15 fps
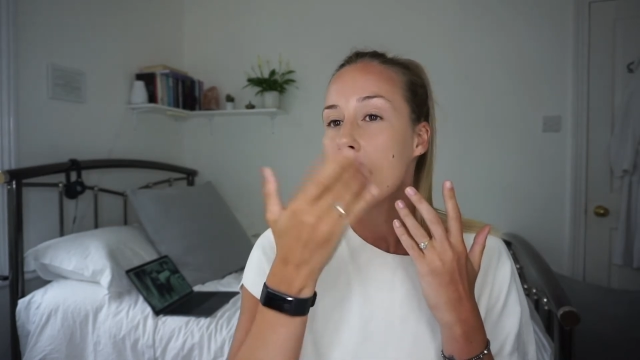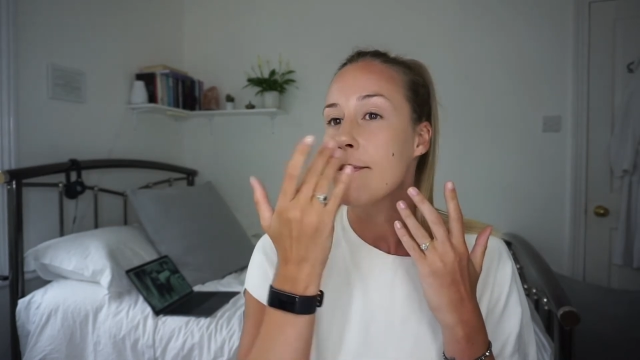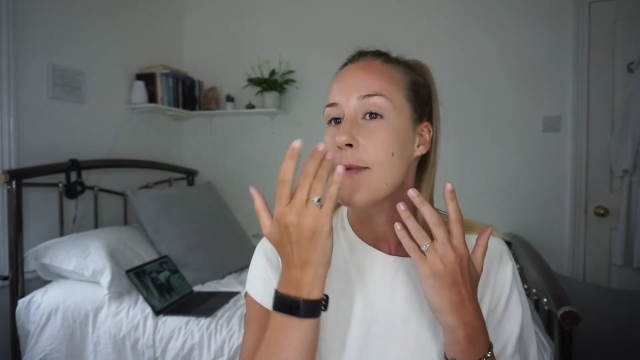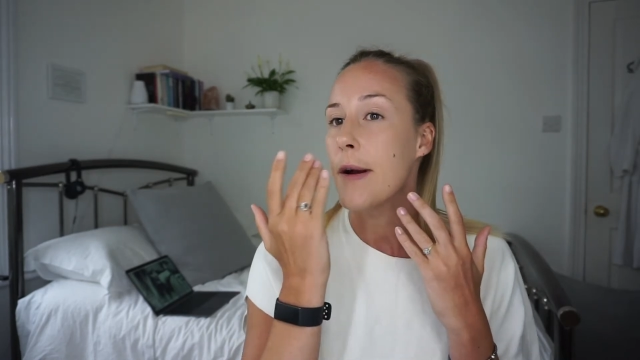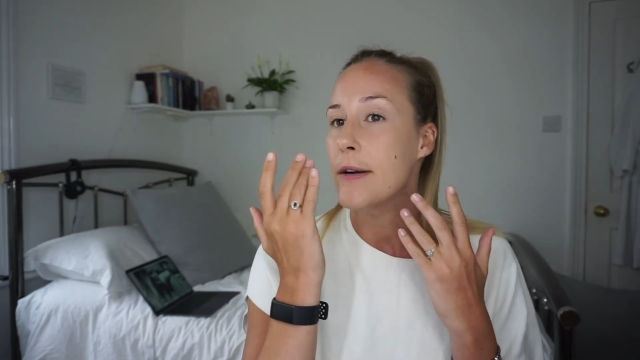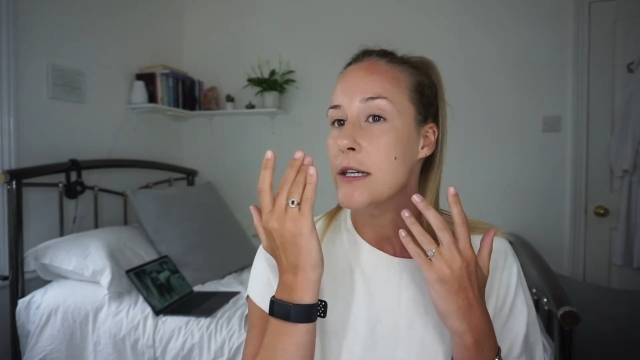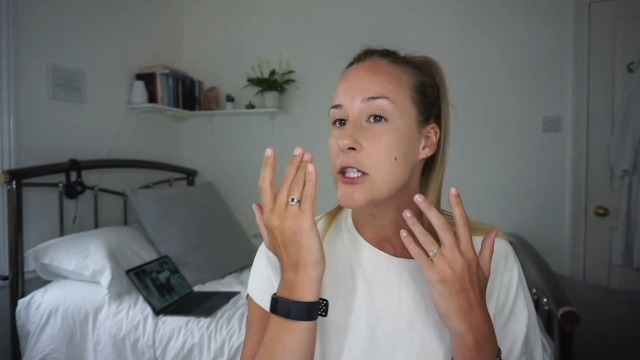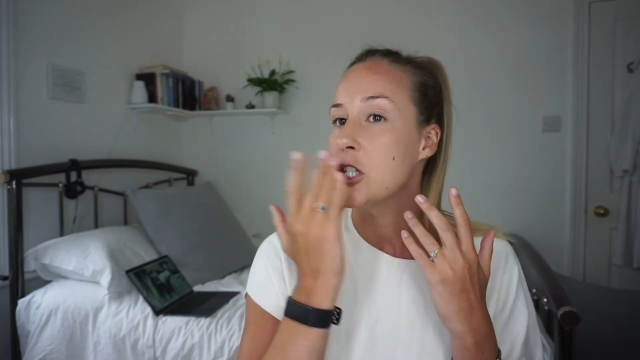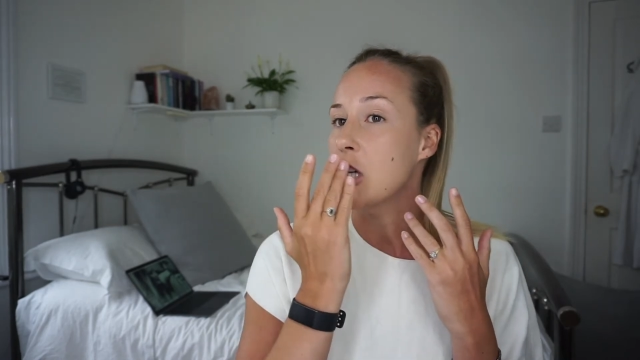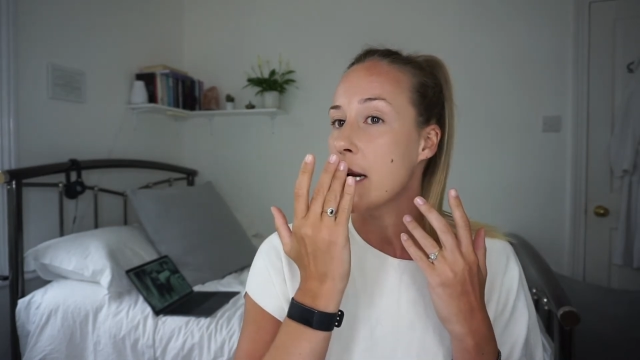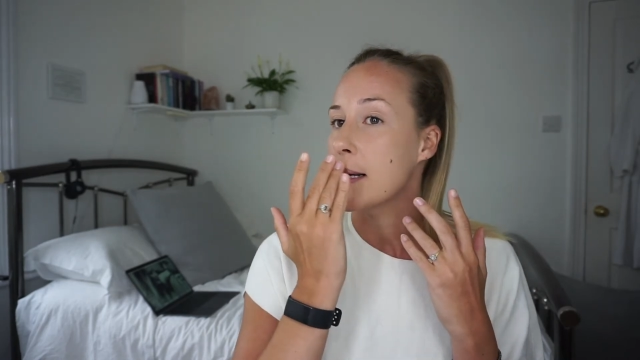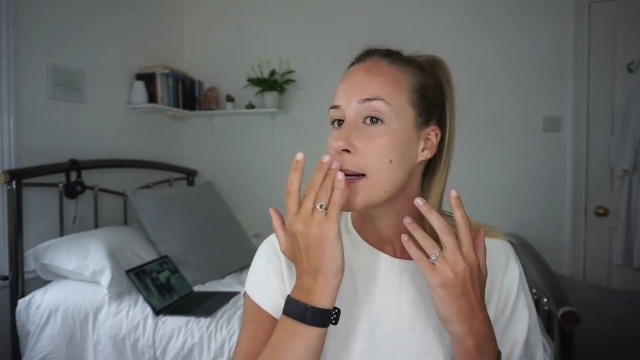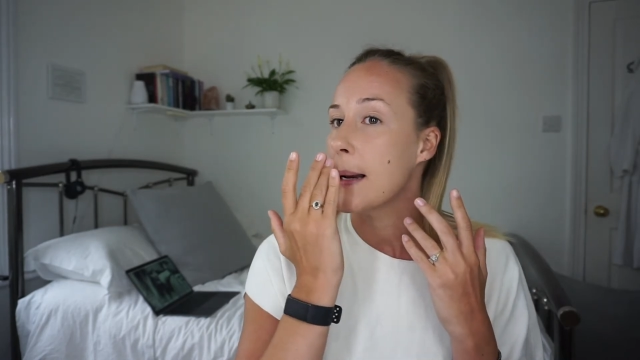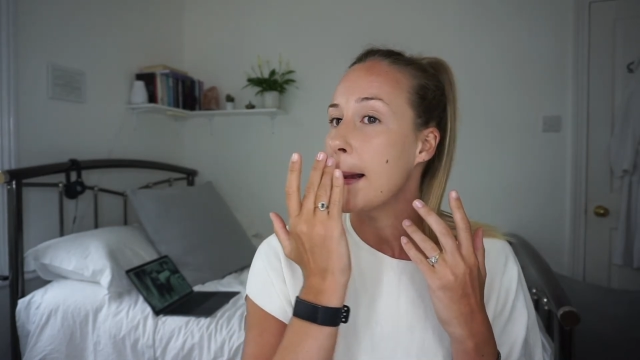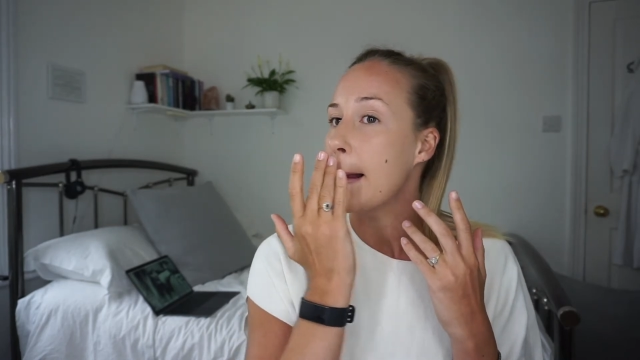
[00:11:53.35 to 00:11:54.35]
Very
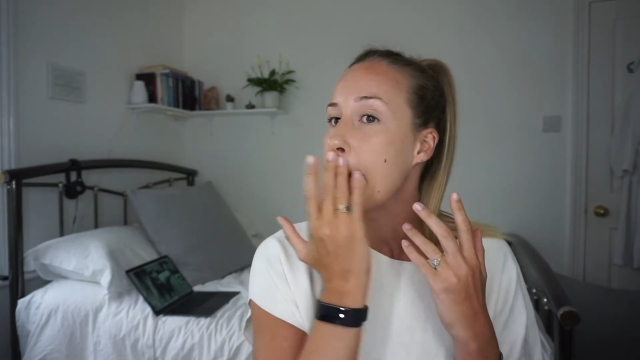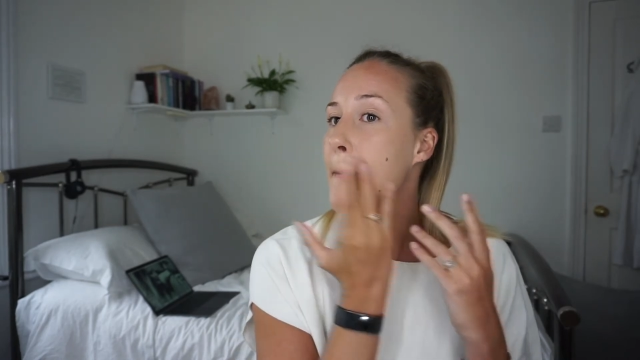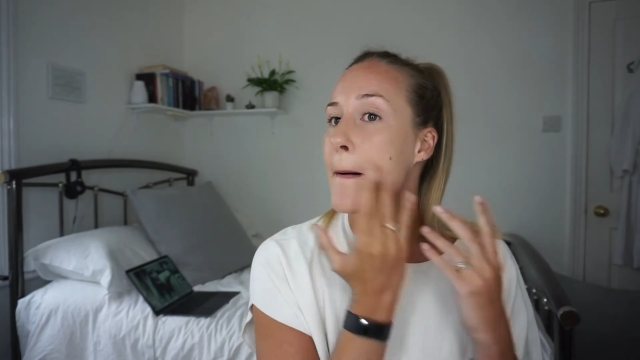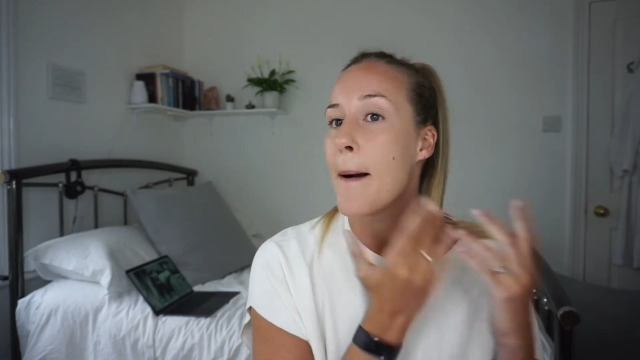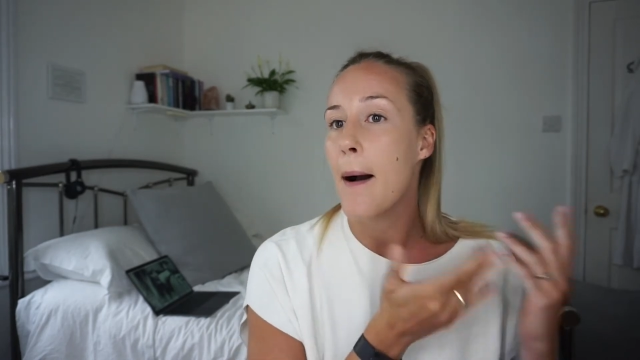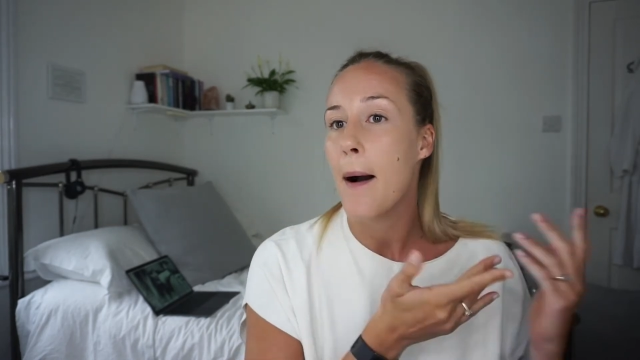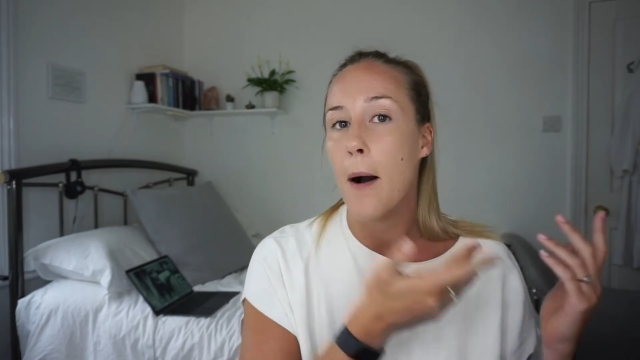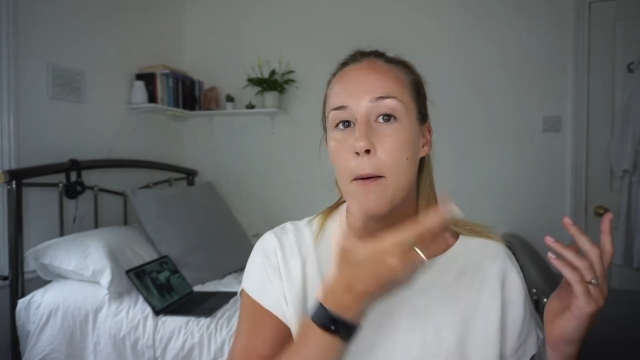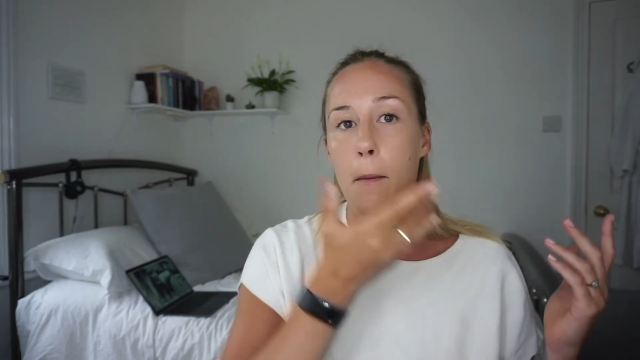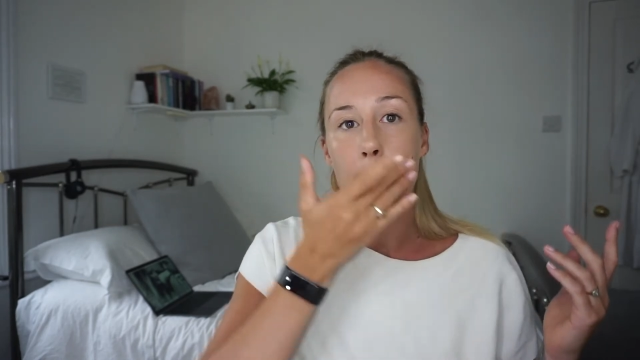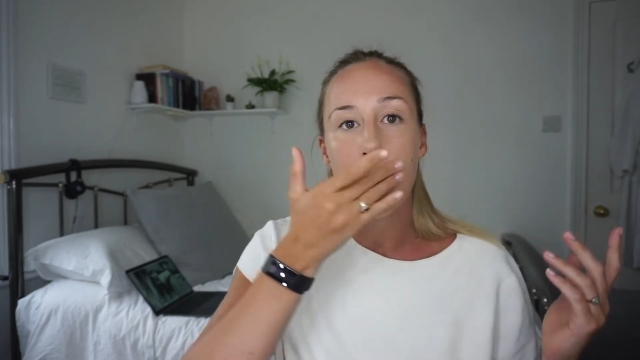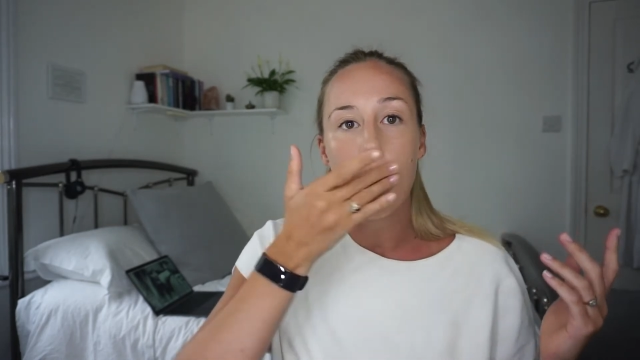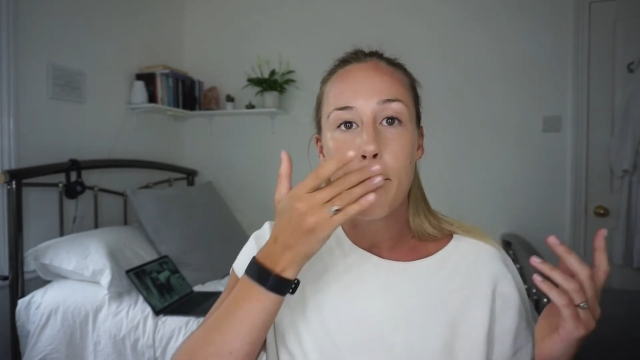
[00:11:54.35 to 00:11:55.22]
gently I'll